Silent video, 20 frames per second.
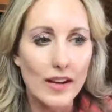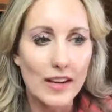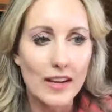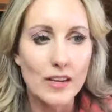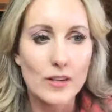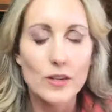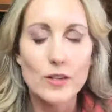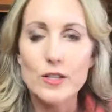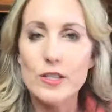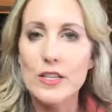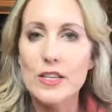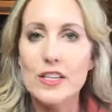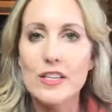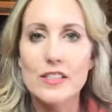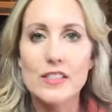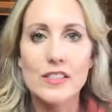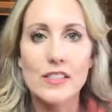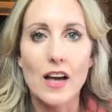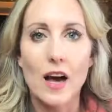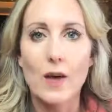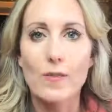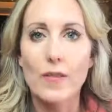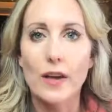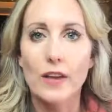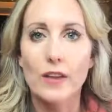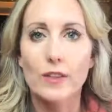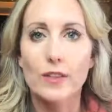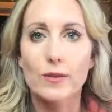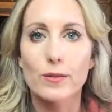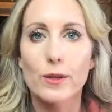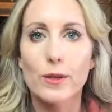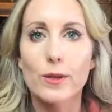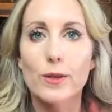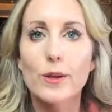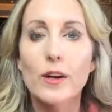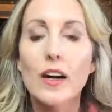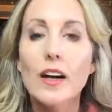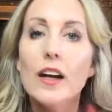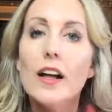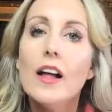energy is coming
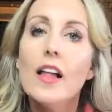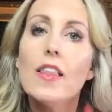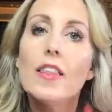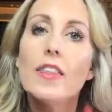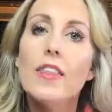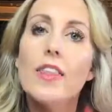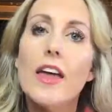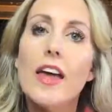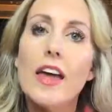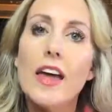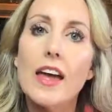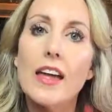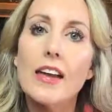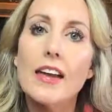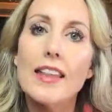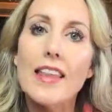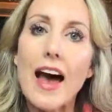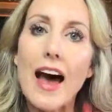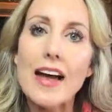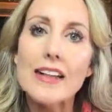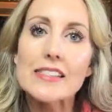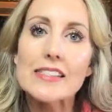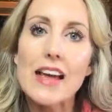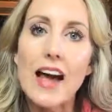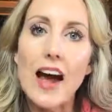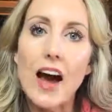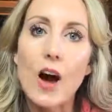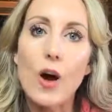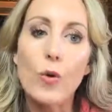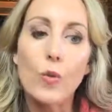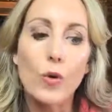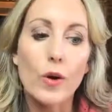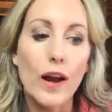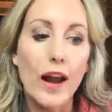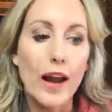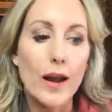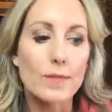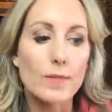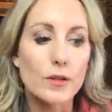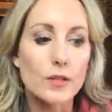through, then that's how we're
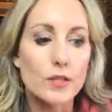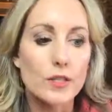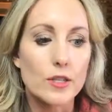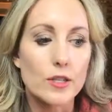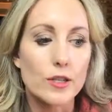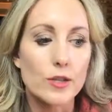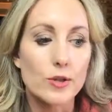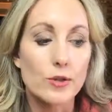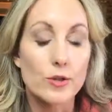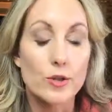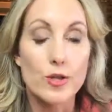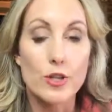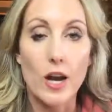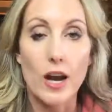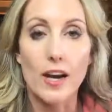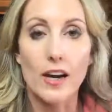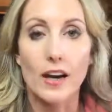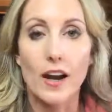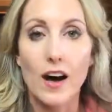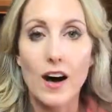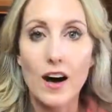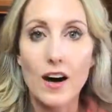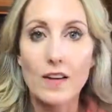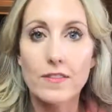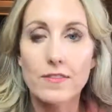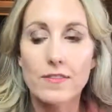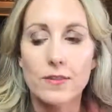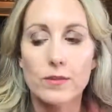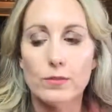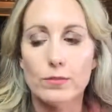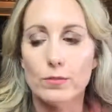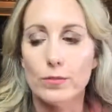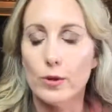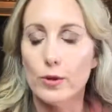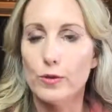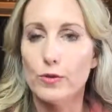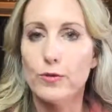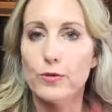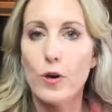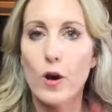able to shake it off,
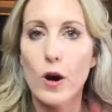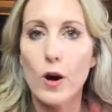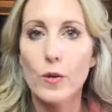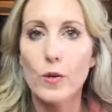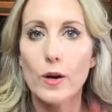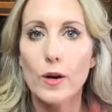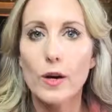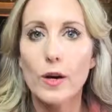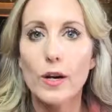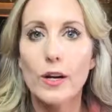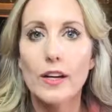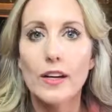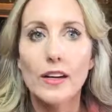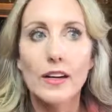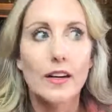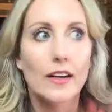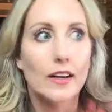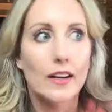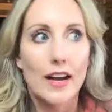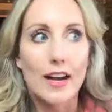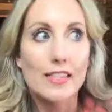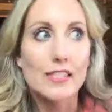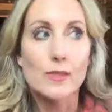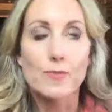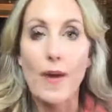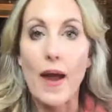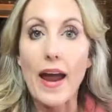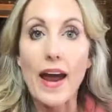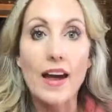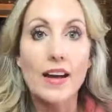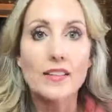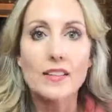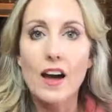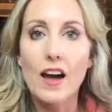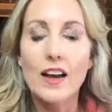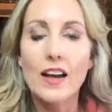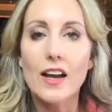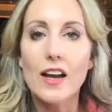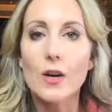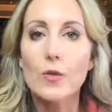move forward, expand
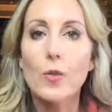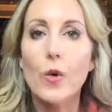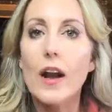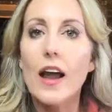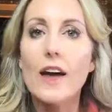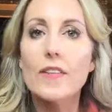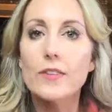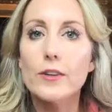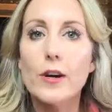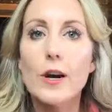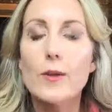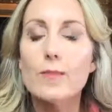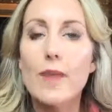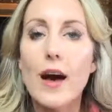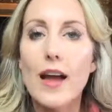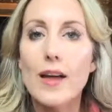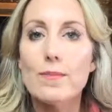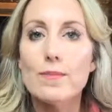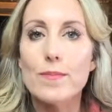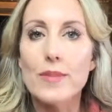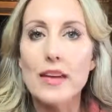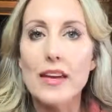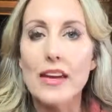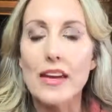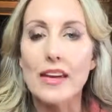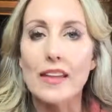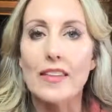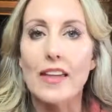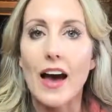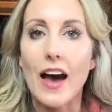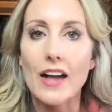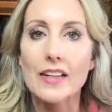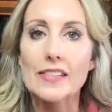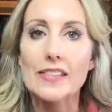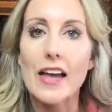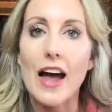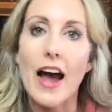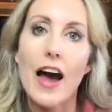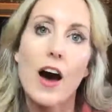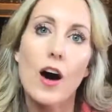on it, whatever it might be.
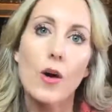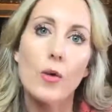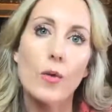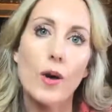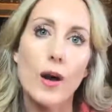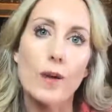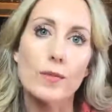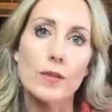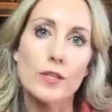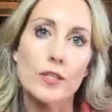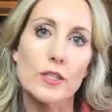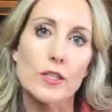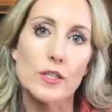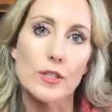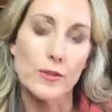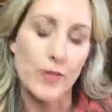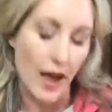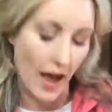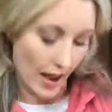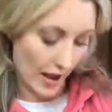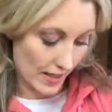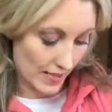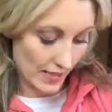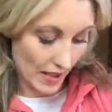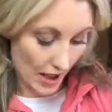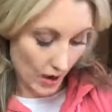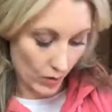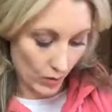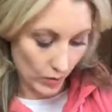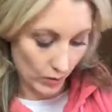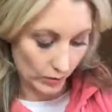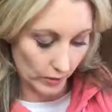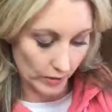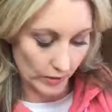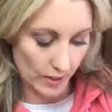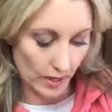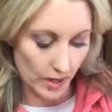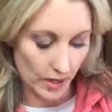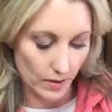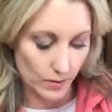That's how we're able to do that. And that only
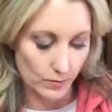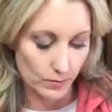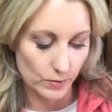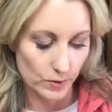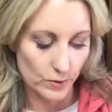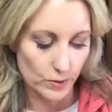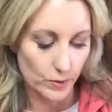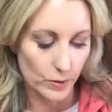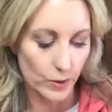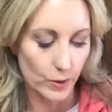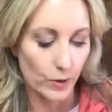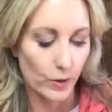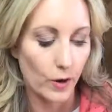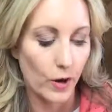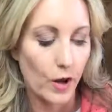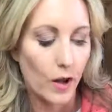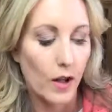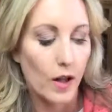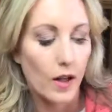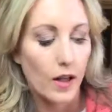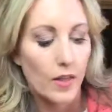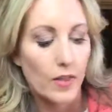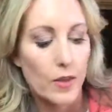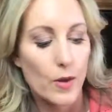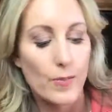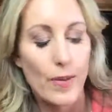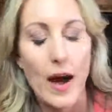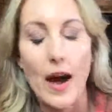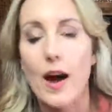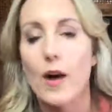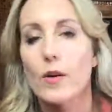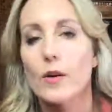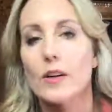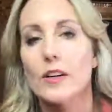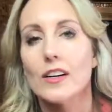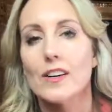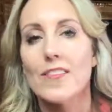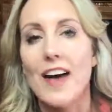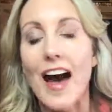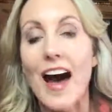comes through the
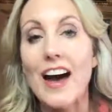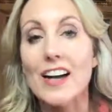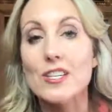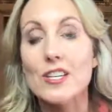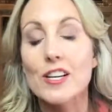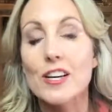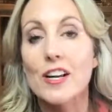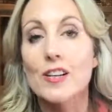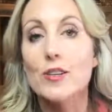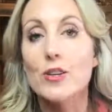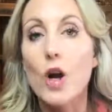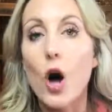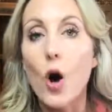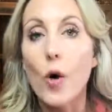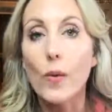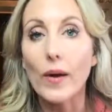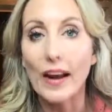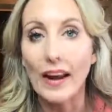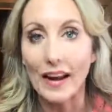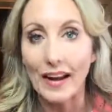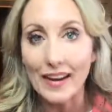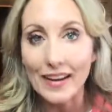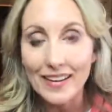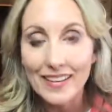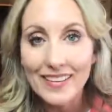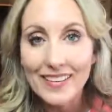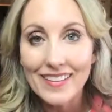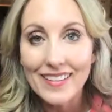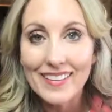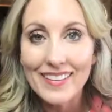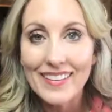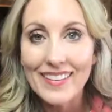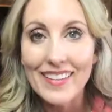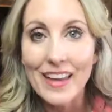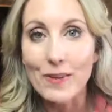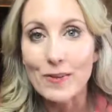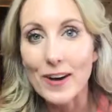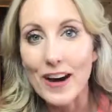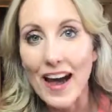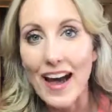power of action and knowing
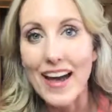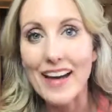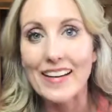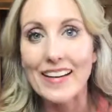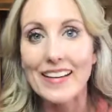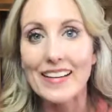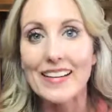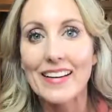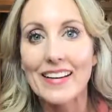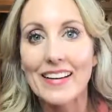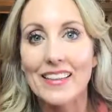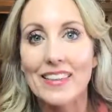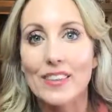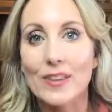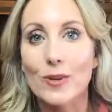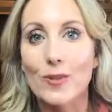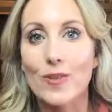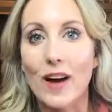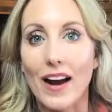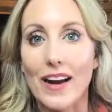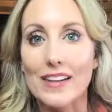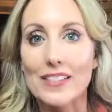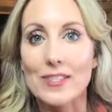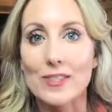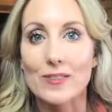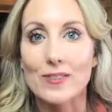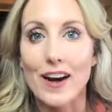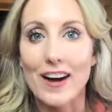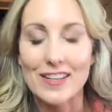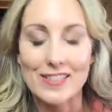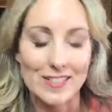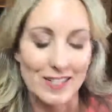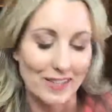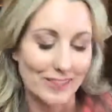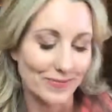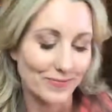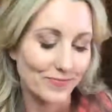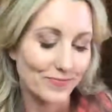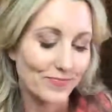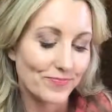that we're headed in the right
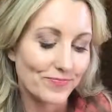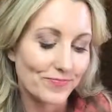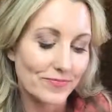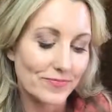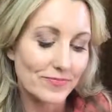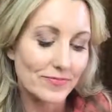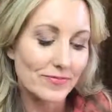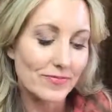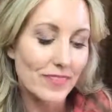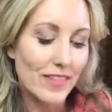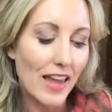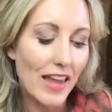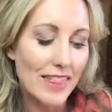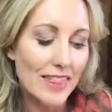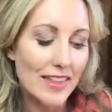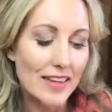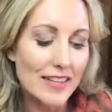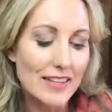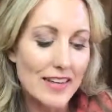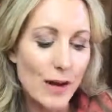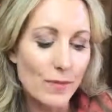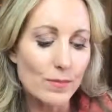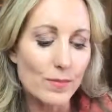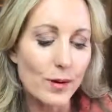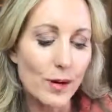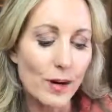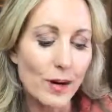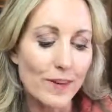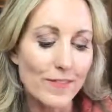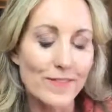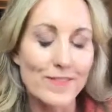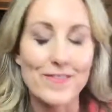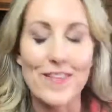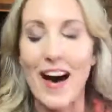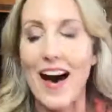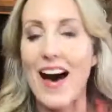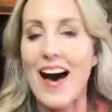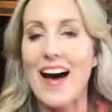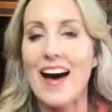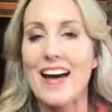direction. And then number
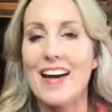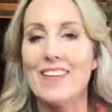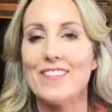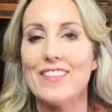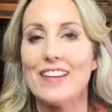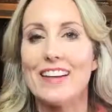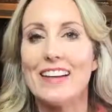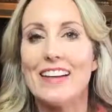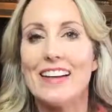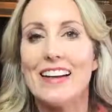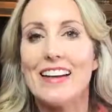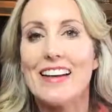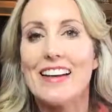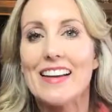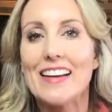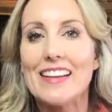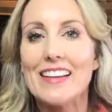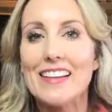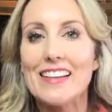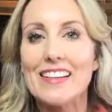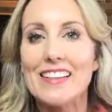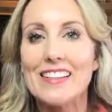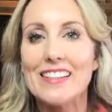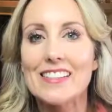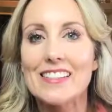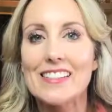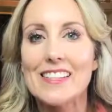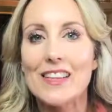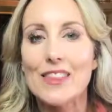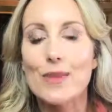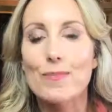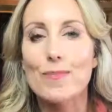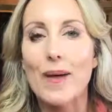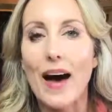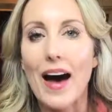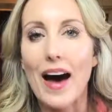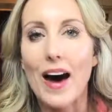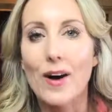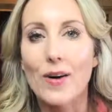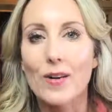5 is the
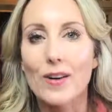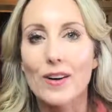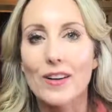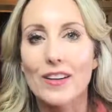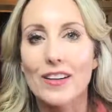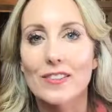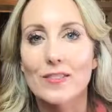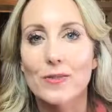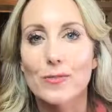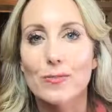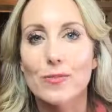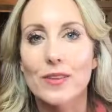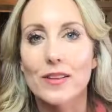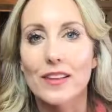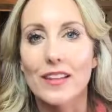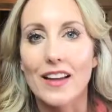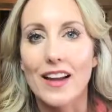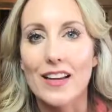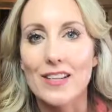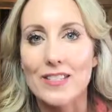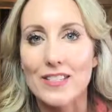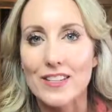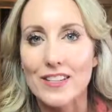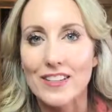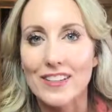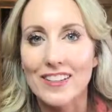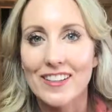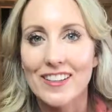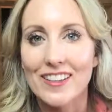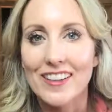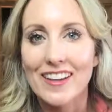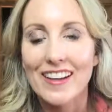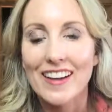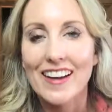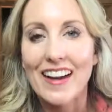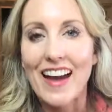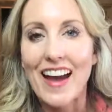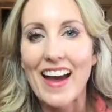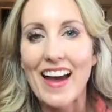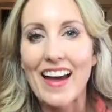power of pleasure.
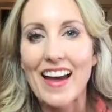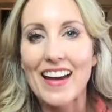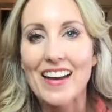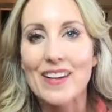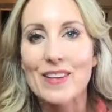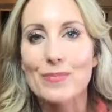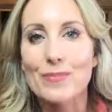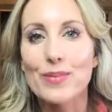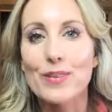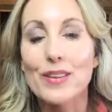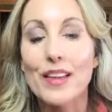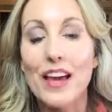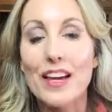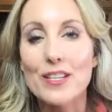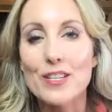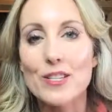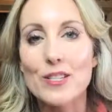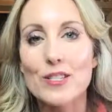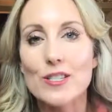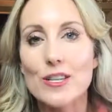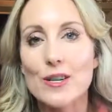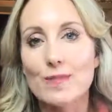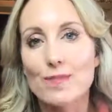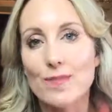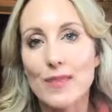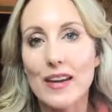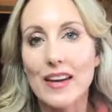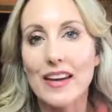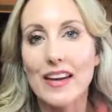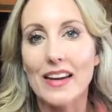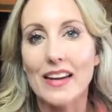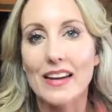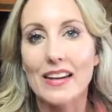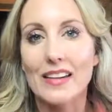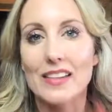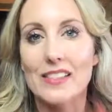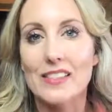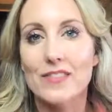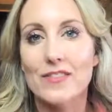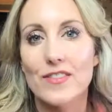And pleasure to me
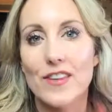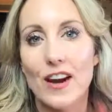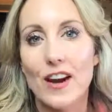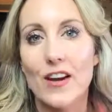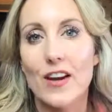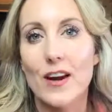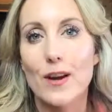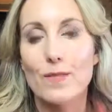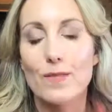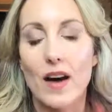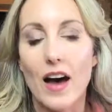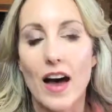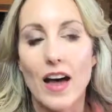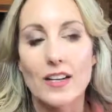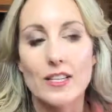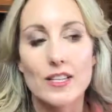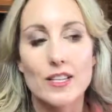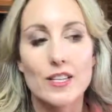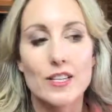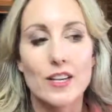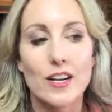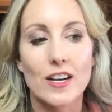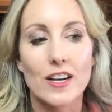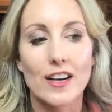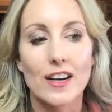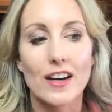is very much,